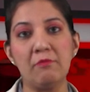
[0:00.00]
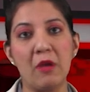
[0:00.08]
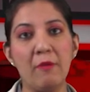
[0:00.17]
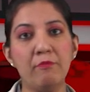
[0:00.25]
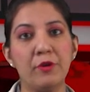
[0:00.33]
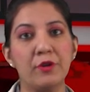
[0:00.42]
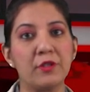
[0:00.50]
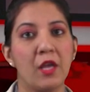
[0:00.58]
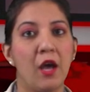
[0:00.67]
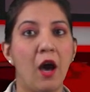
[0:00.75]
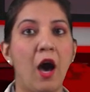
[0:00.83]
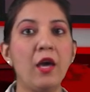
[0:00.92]
members
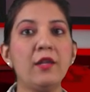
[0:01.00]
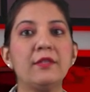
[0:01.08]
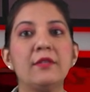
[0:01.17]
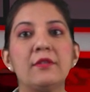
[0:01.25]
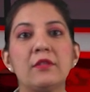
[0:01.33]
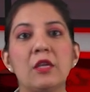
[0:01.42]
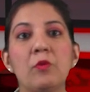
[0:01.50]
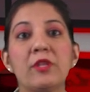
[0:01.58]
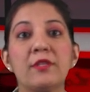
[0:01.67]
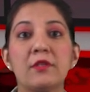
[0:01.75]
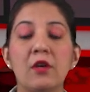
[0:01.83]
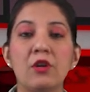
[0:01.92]
are assisting
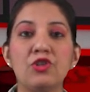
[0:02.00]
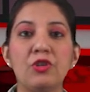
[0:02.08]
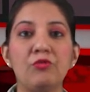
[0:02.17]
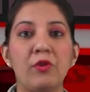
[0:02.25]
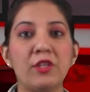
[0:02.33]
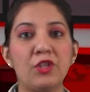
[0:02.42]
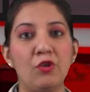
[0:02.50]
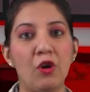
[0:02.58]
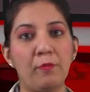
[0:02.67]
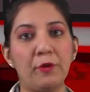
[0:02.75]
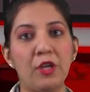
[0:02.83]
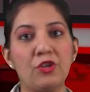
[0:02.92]
with search and rescue
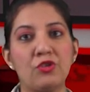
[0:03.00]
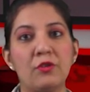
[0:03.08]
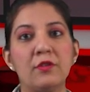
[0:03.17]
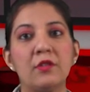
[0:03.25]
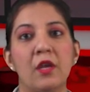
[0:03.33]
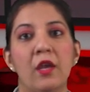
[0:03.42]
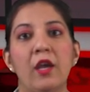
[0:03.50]
operations